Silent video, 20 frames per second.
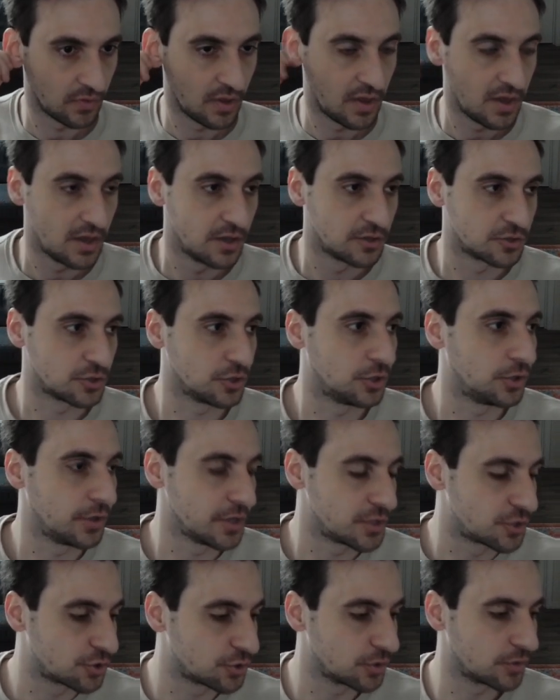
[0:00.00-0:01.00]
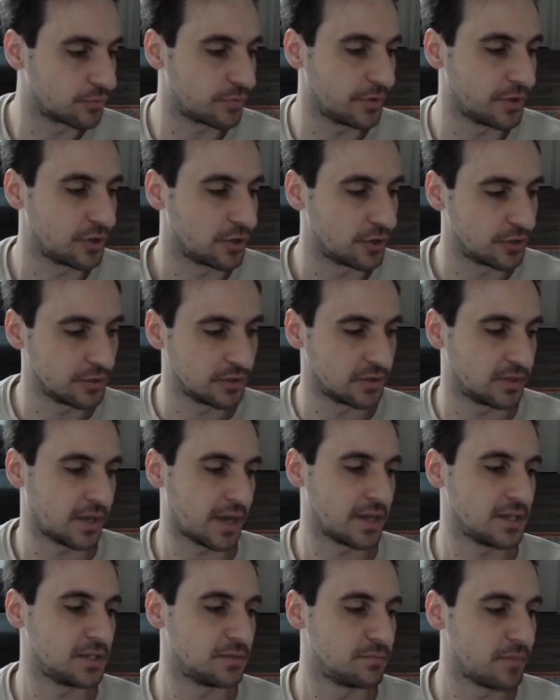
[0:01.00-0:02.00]
So it should return a
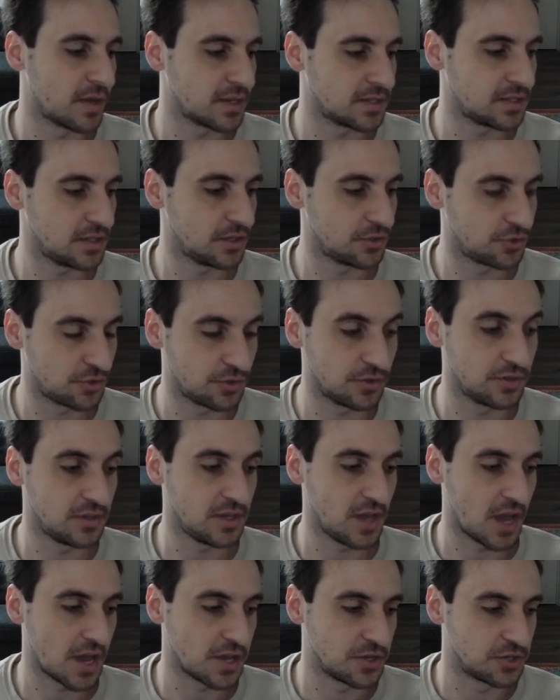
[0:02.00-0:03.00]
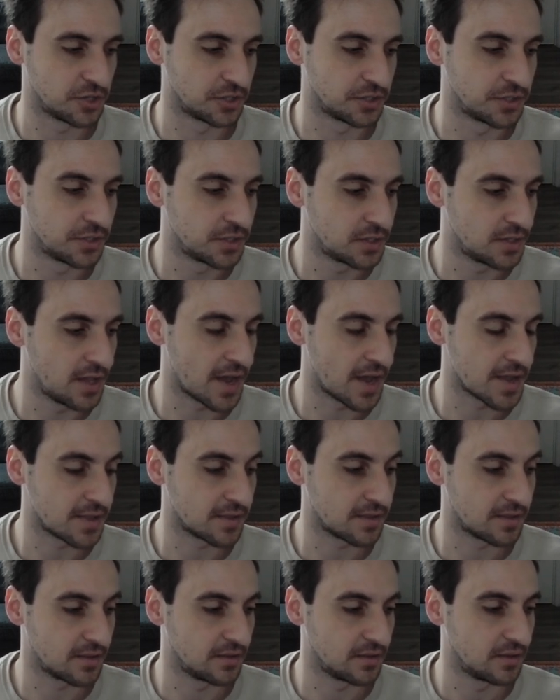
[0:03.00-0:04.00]
nice message to the agent
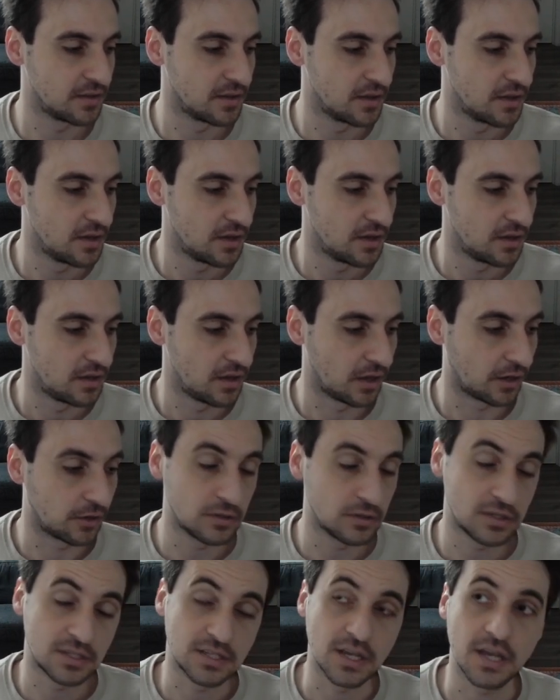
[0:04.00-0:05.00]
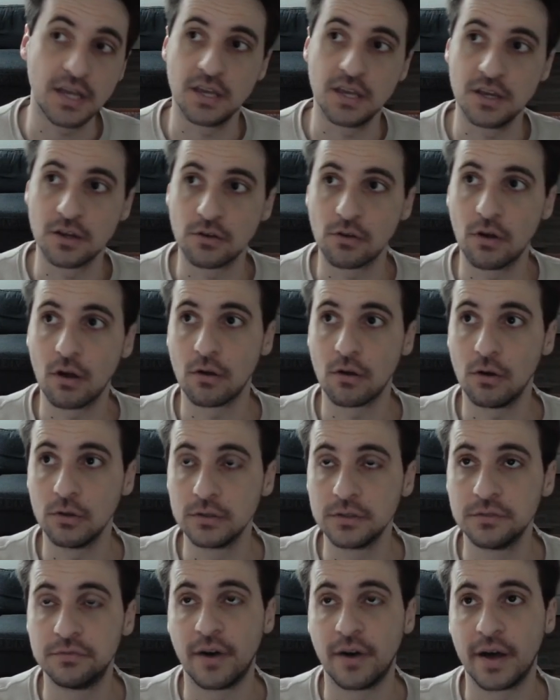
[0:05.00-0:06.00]
that it could say, here are all
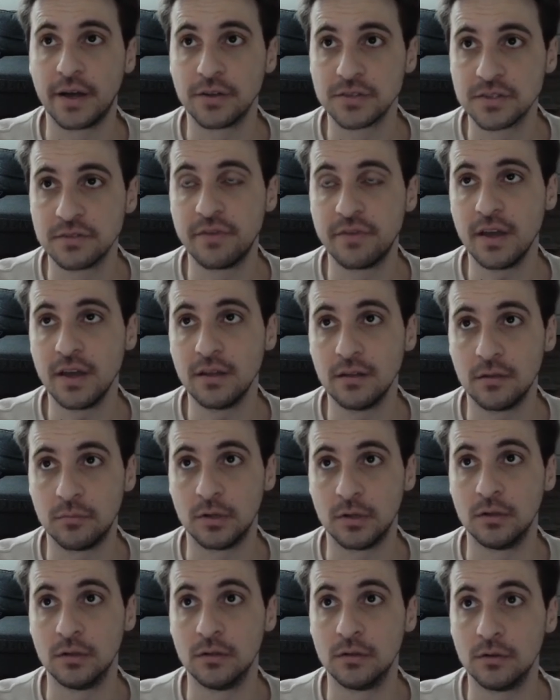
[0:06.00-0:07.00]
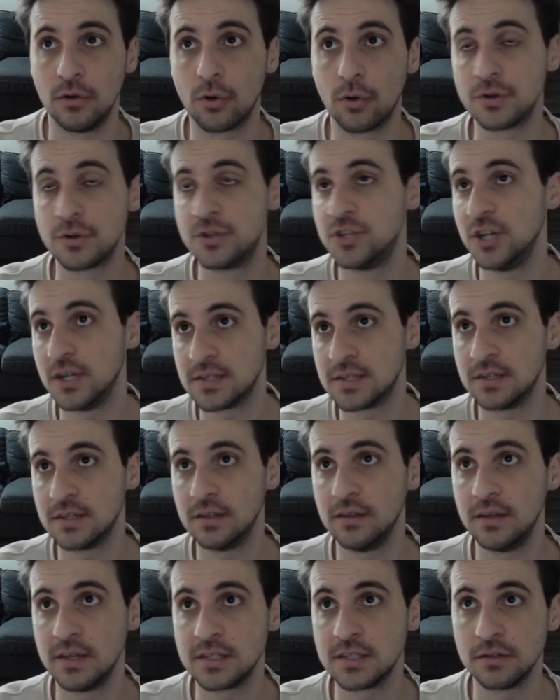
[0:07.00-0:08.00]
the files available, or just a
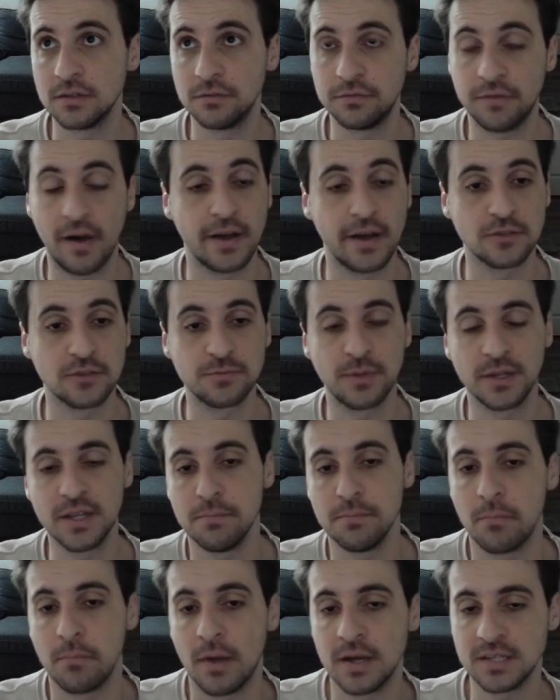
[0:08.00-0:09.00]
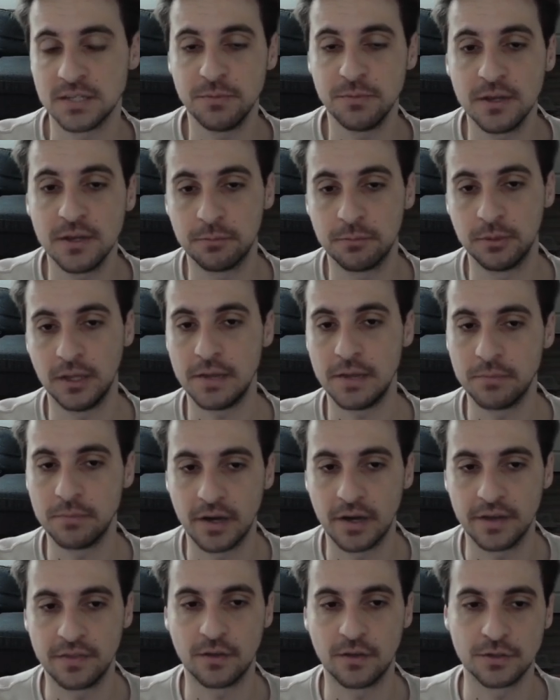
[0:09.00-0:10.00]
list of files, but it must be a plain
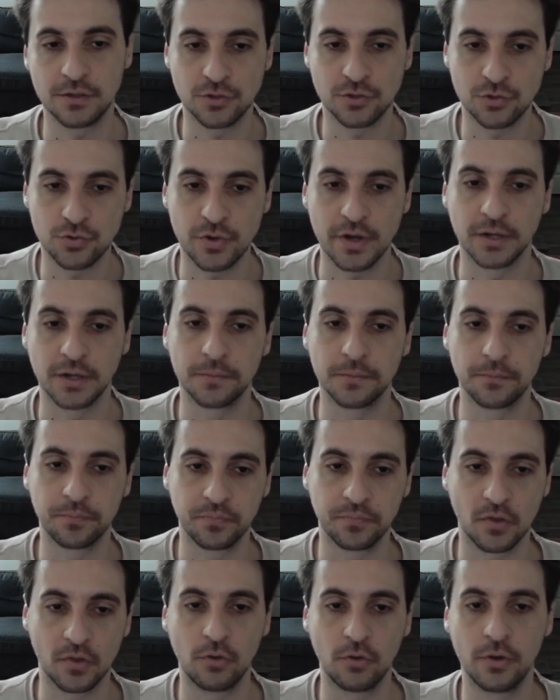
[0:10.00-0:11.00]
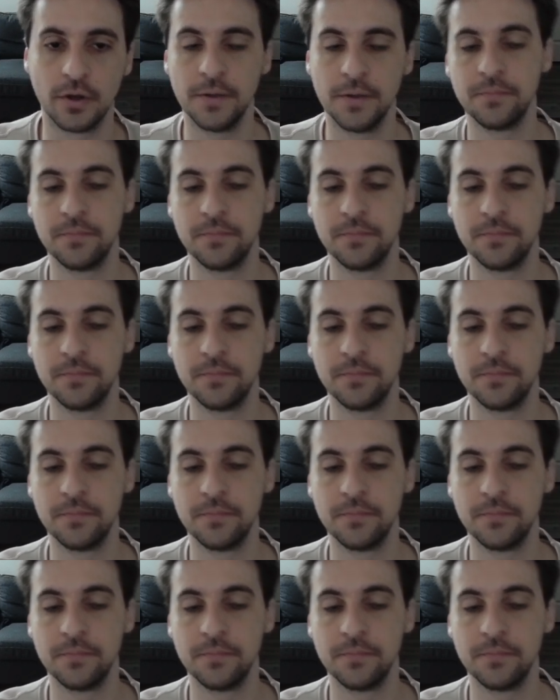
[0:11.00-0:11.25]
Python string, okay?